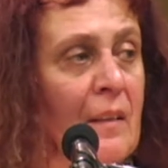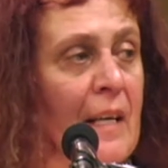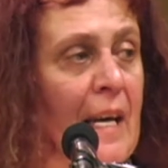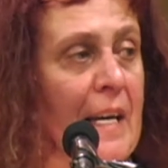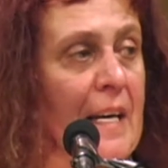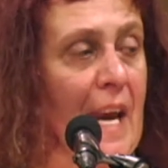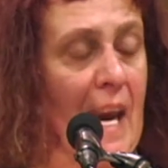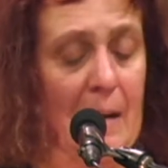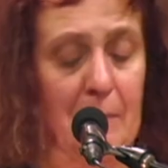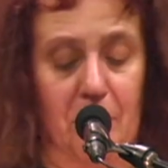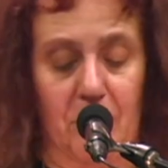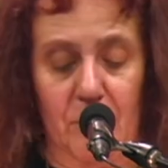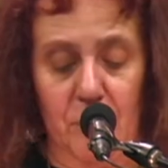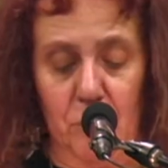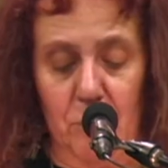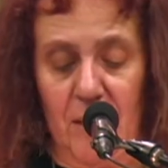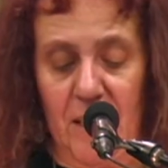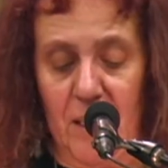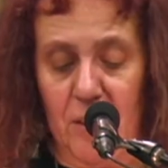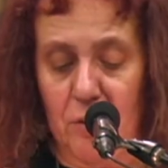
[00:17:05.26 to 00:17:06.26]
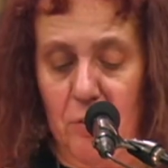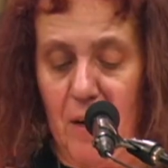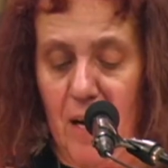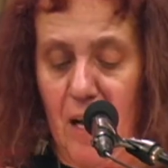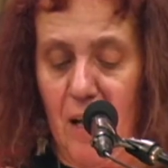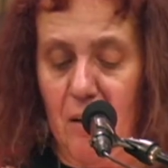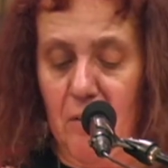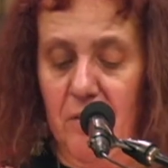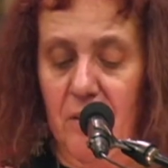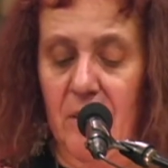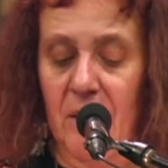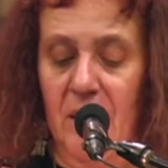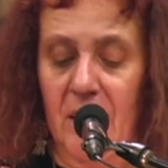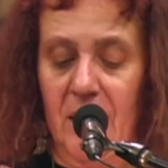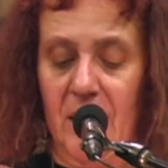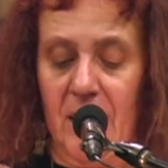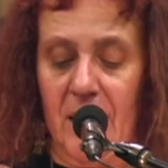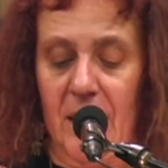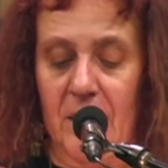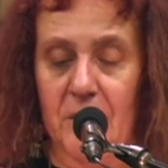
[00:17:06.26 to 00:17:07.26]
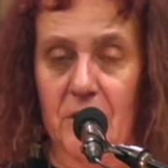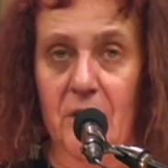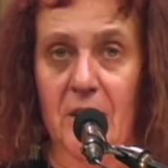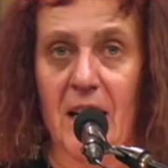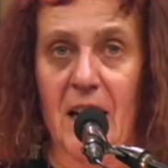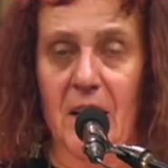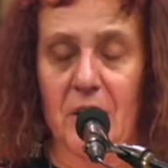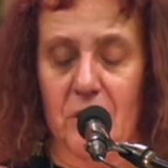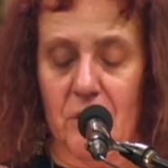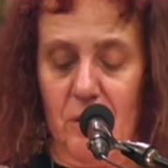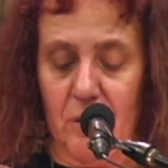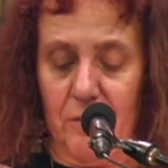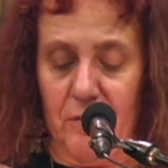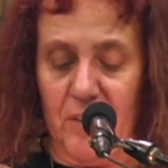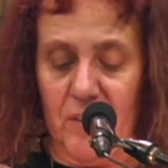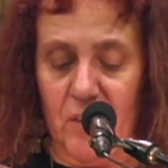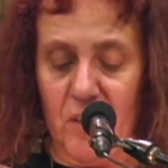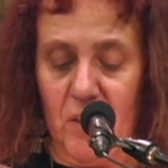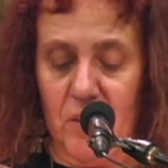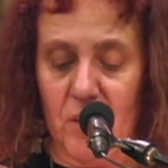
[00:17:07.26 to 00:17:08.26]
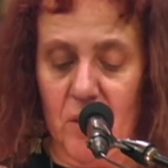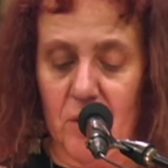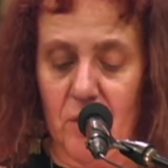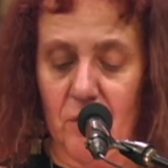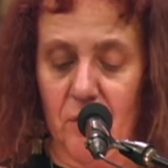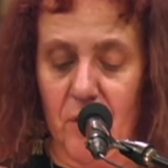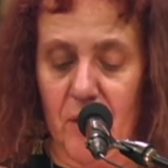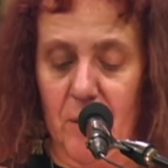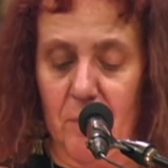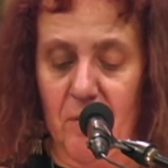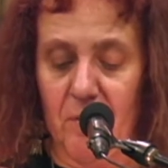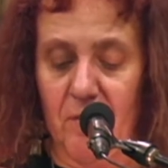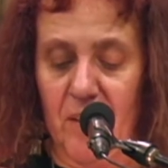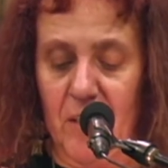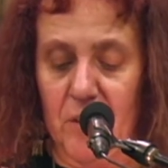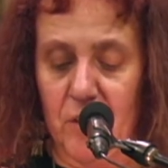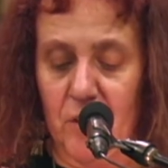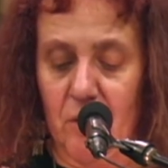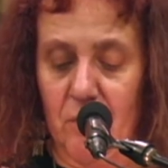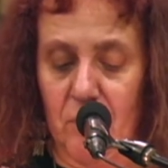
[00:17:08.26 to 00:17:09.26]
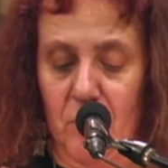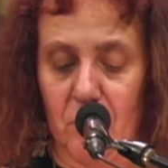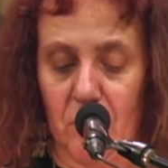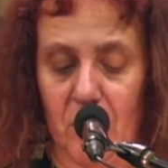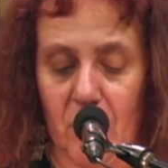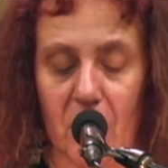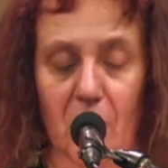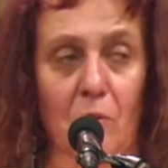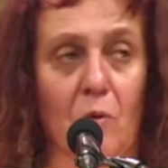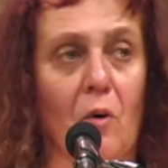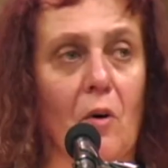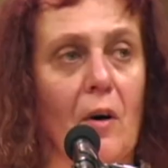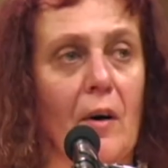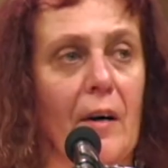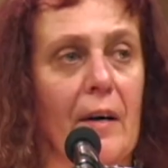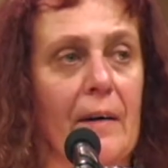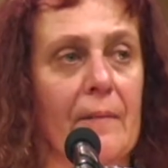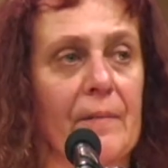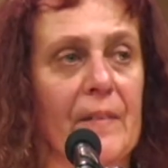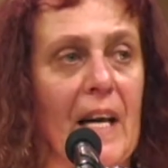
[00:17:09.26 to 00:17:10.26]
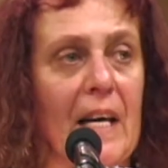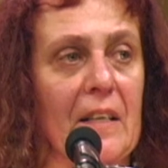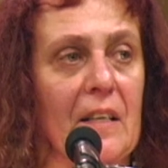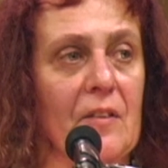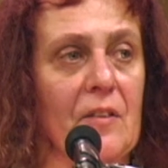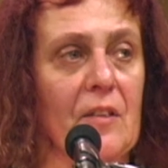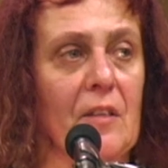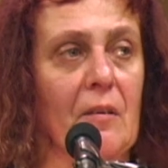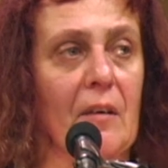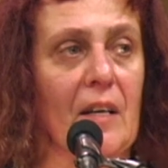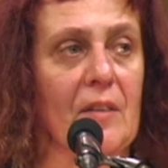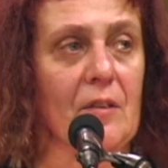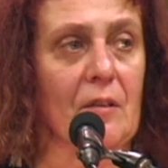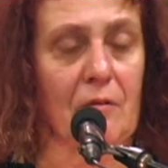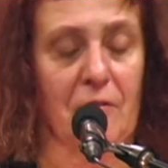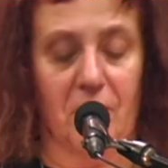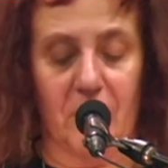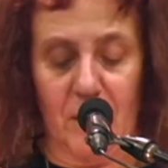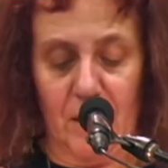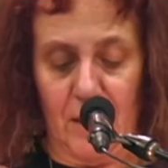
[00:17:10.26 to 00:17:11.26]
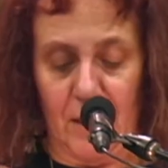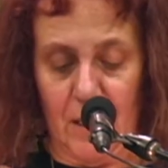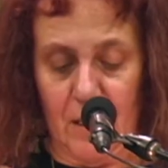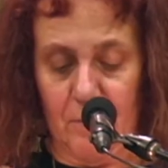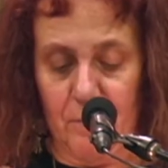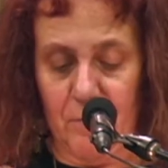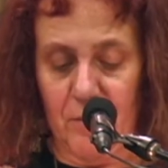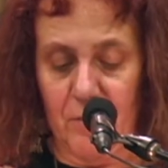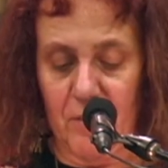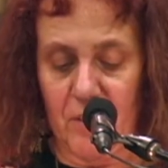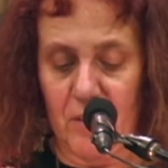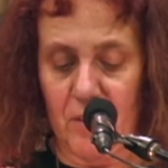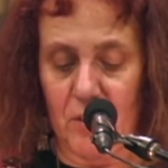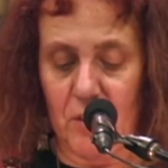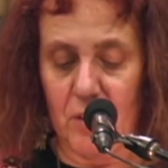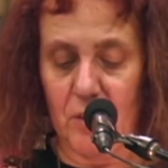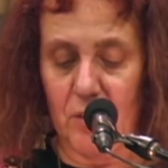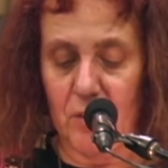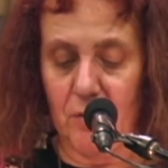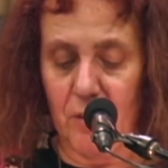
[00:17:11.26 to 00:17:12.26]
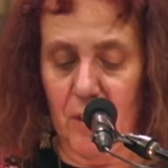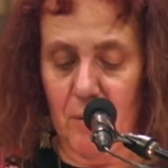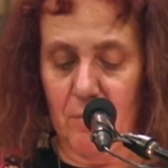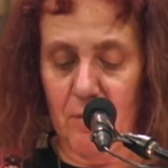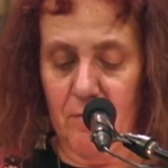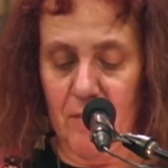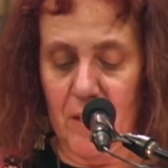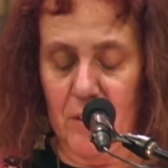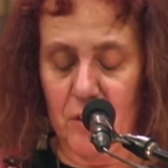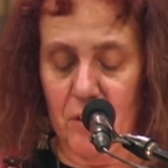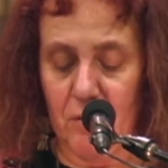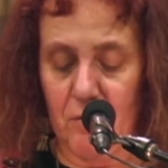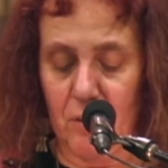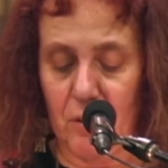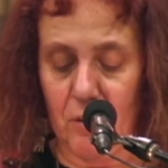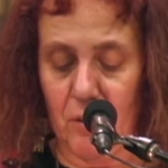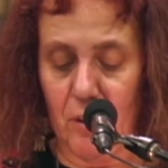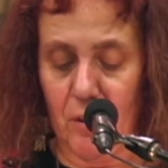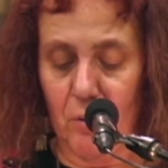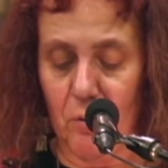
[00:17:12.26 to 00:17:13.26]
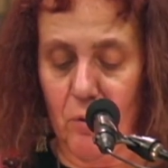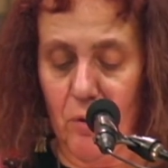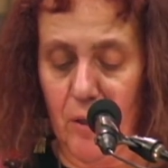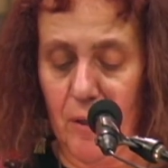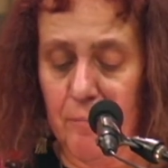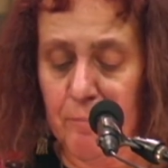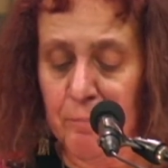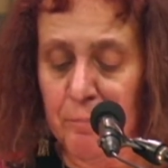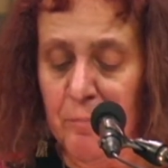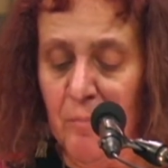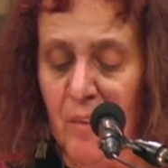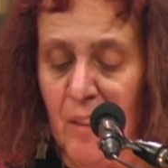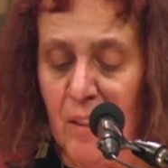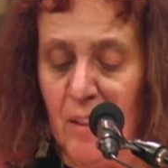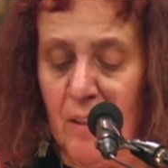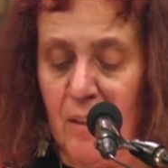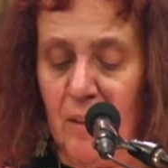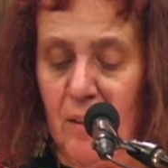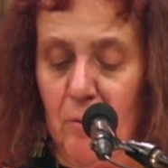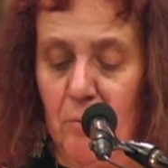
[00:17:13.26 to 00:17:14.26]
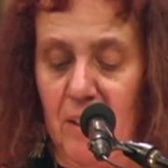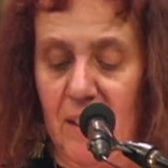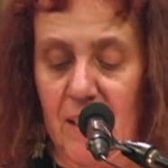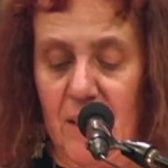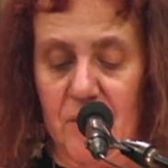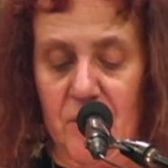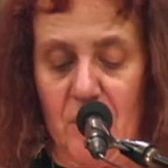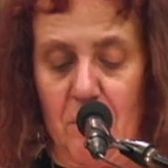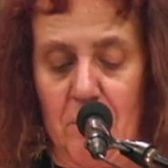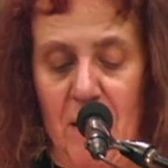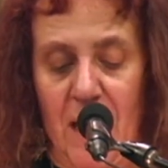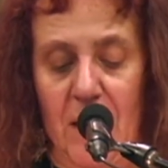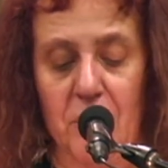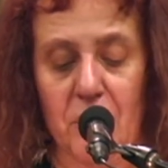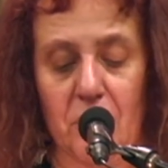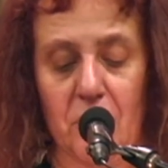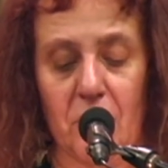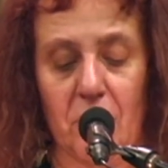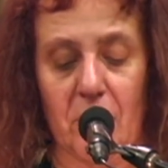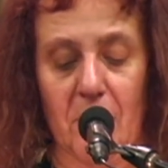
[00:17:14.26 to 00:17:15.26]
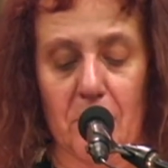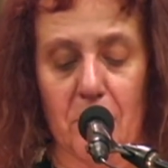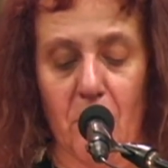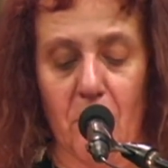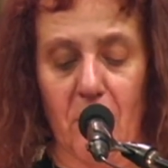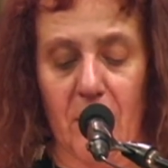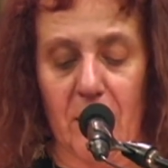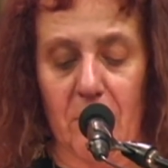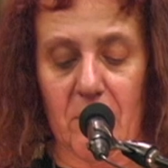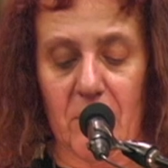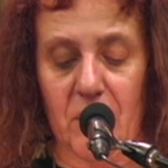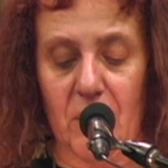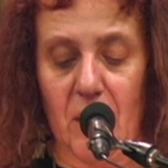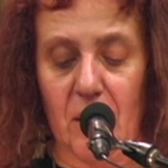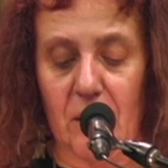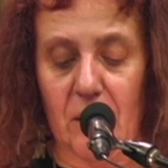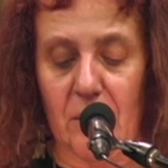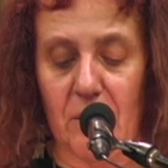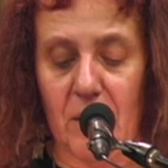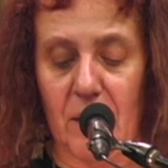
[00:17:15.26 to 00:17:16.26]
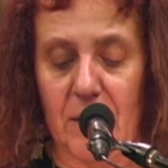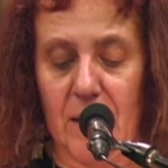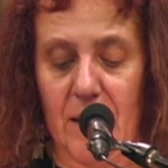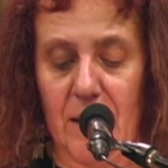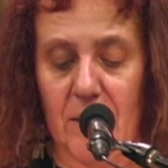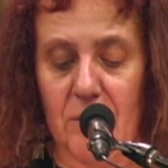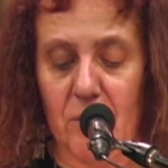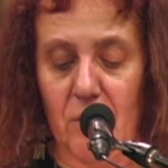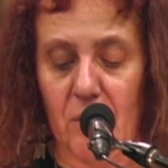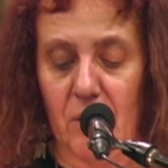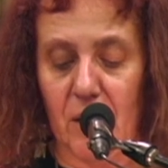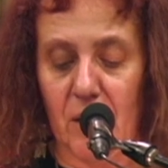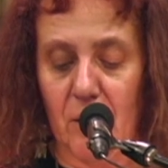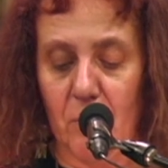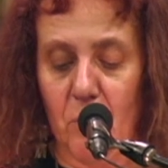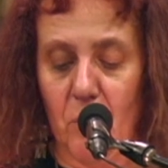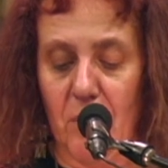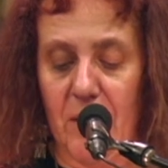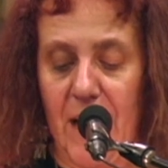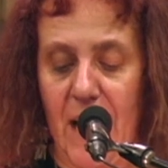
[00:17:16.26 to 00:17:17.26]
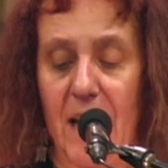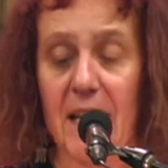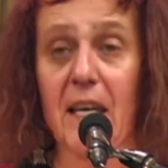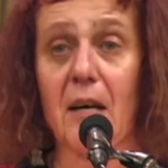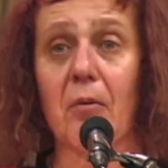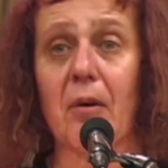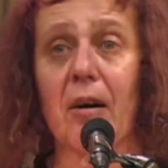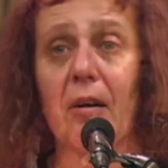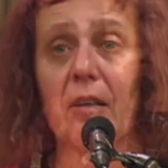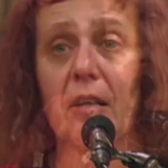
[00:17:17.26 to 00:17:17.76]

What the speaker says: In April 2012, International Physicians for the Prevention of Nuclear War and its U.S. affiliate, Physicians for the Prevention of Nuclear War, released a major new report which concluded that a nuclear war anywhere